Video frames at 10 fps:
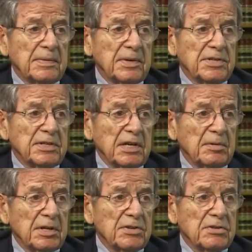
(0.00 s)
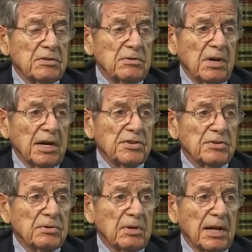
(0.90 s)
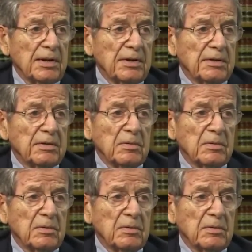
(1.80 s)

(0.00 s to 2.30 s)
what's the name of this new high school out here?